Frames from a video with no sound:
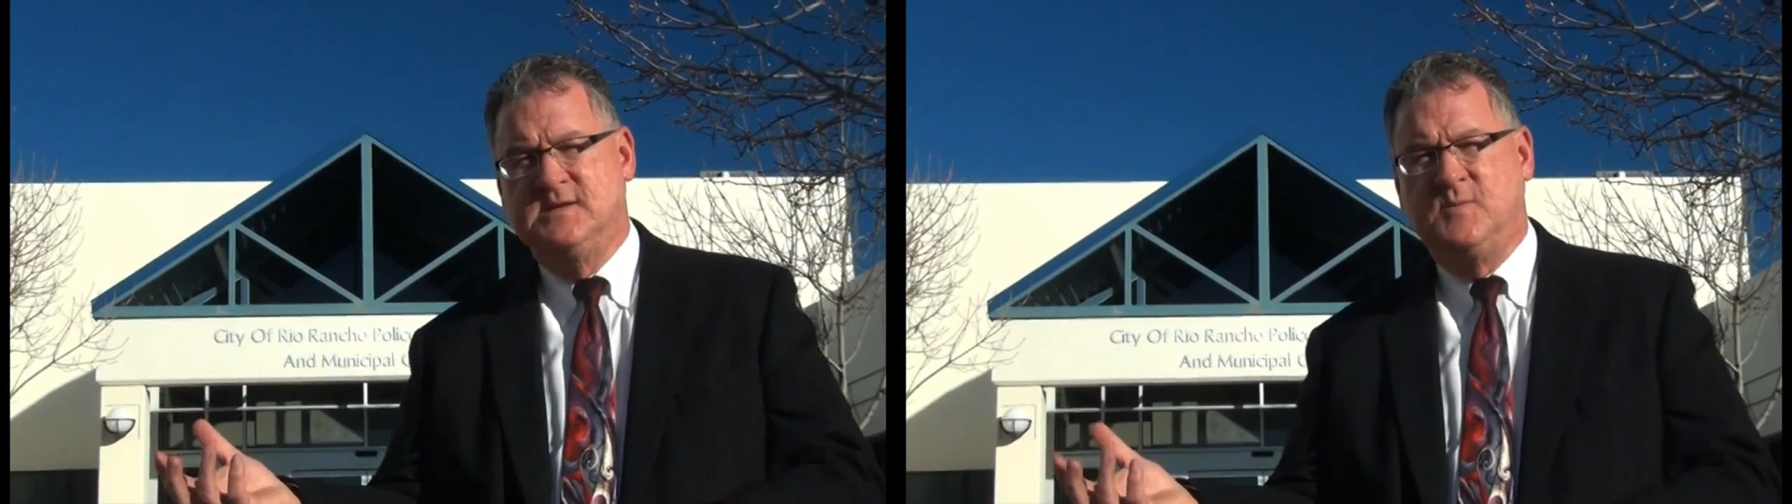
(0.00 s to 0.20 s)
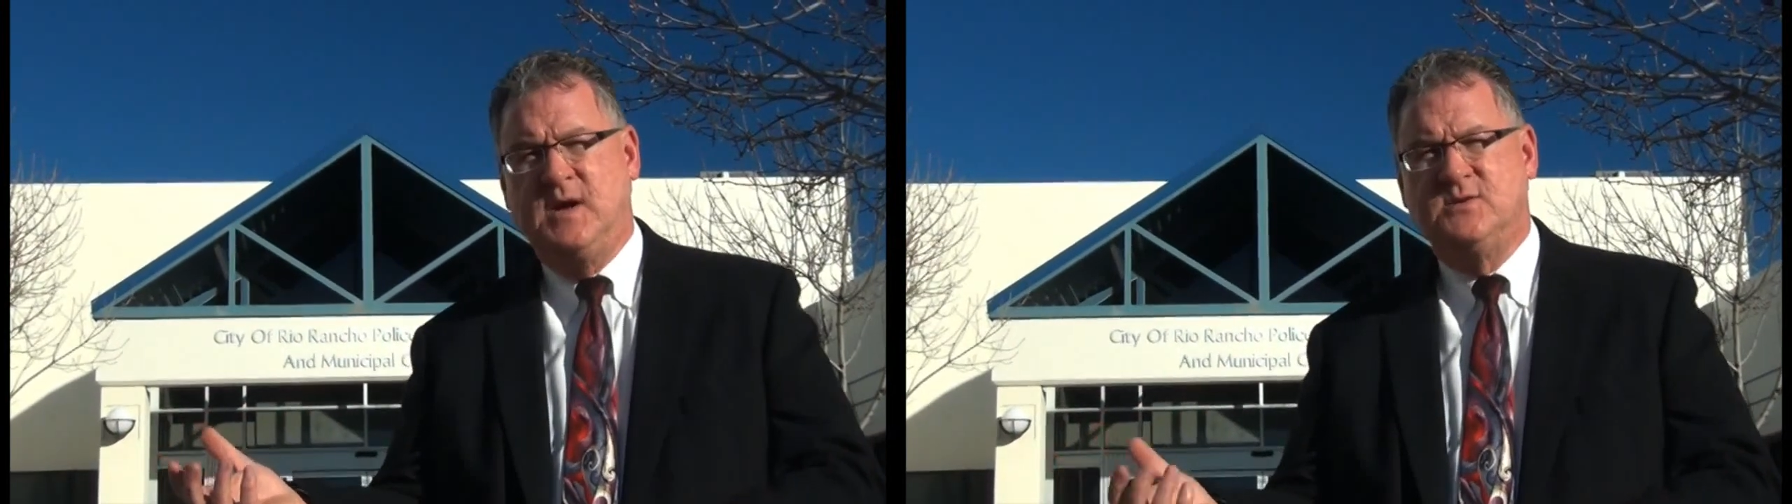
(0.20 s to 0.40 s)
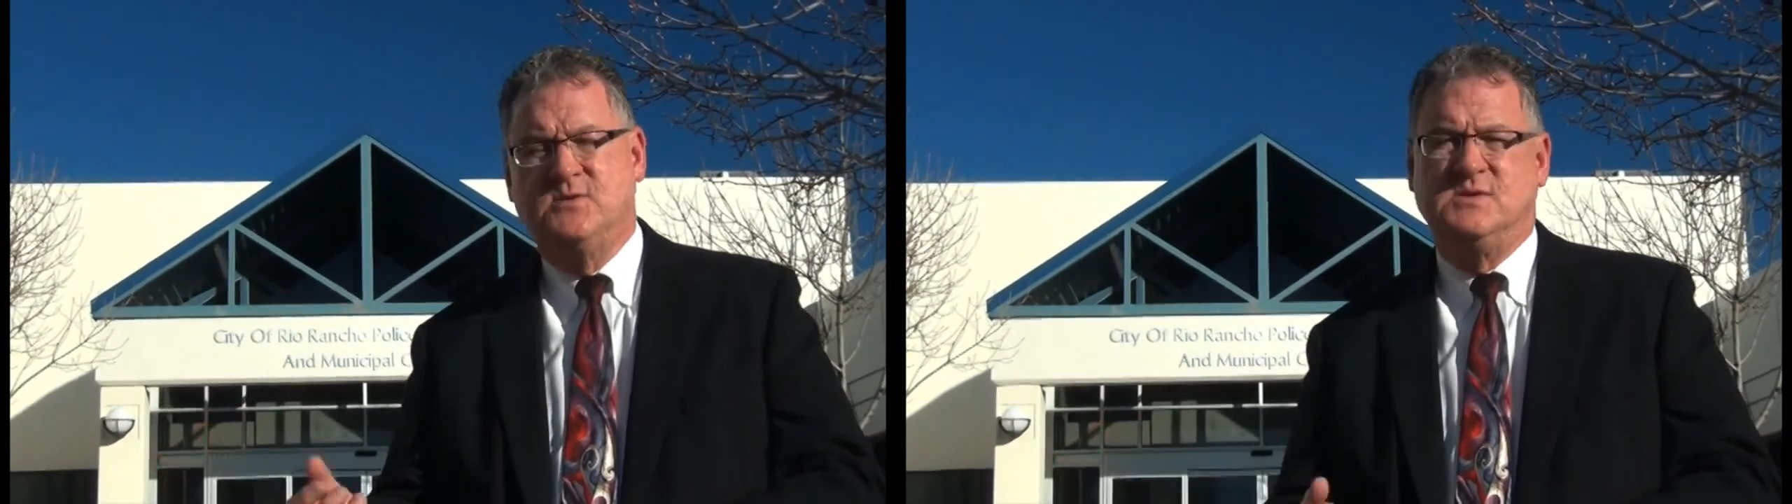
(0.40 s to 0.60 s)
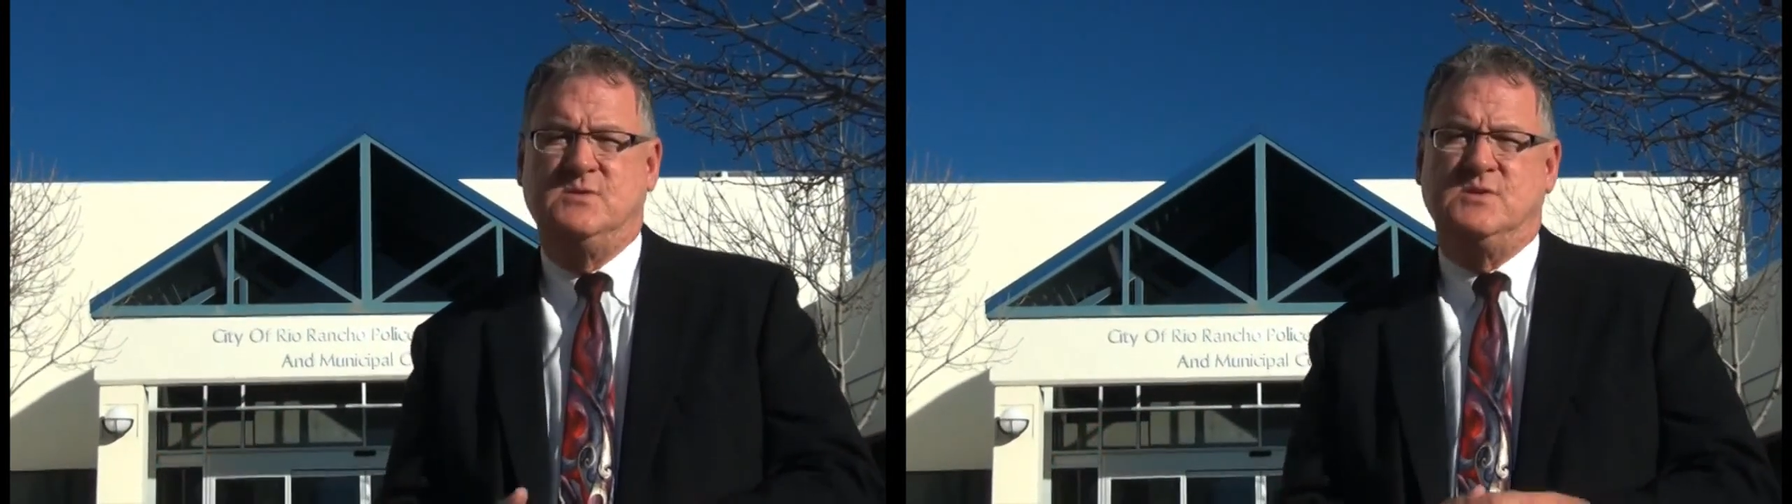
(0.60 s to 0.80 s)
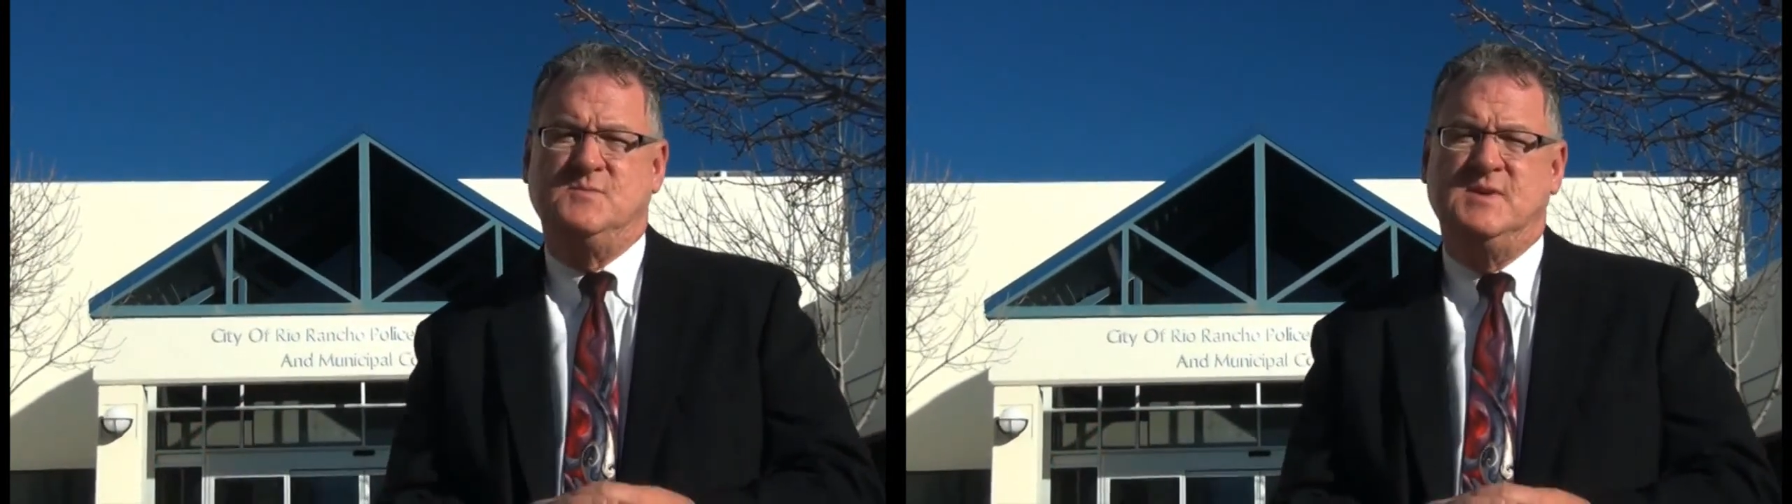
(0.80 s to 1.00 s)
dispatchers
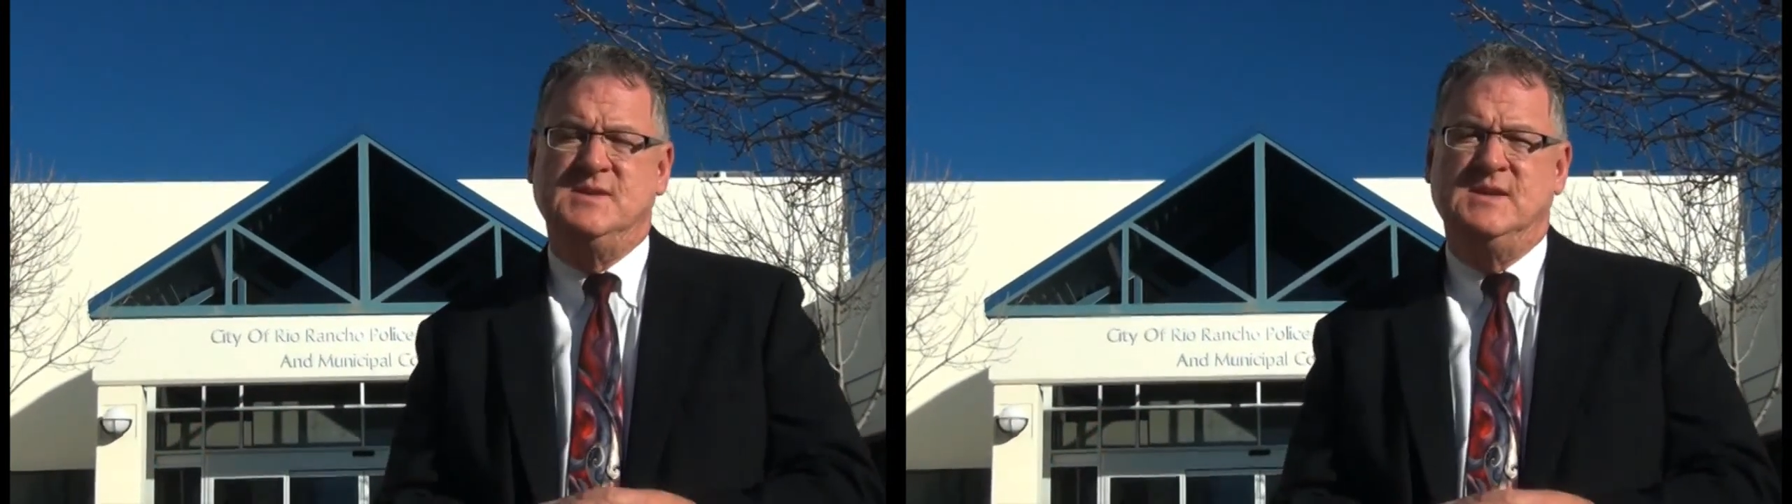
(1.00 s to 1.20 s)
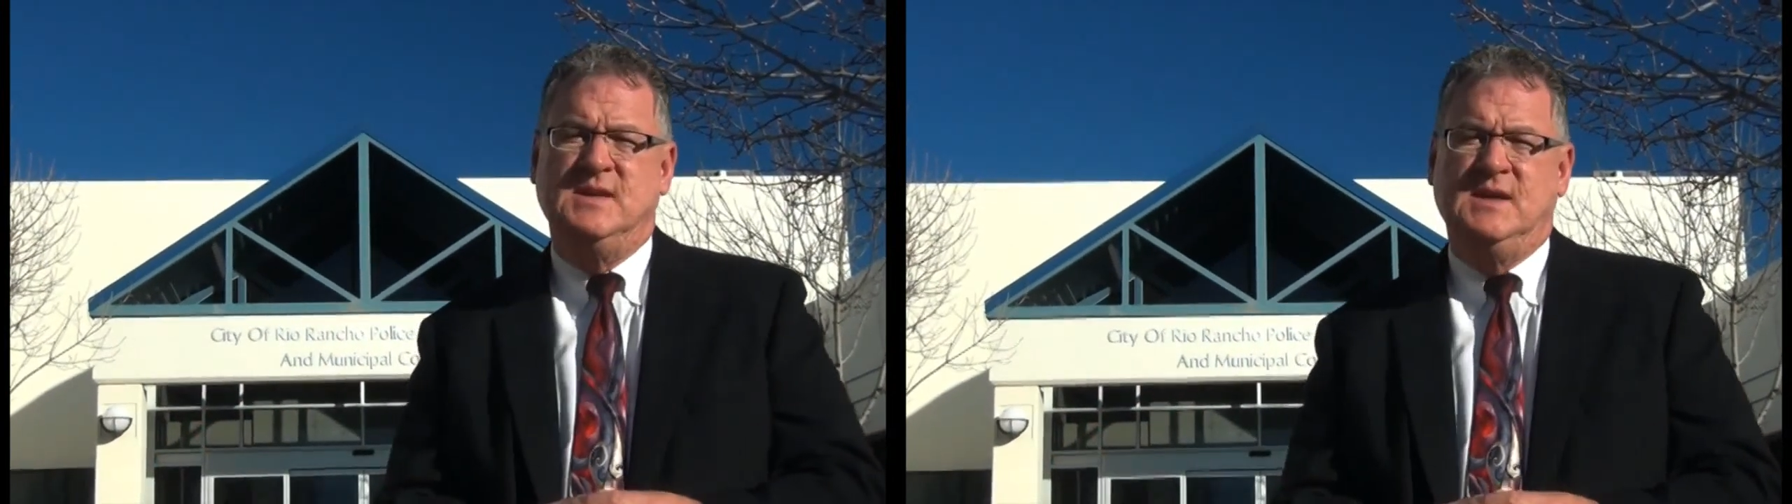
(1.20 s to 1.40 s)
endorsement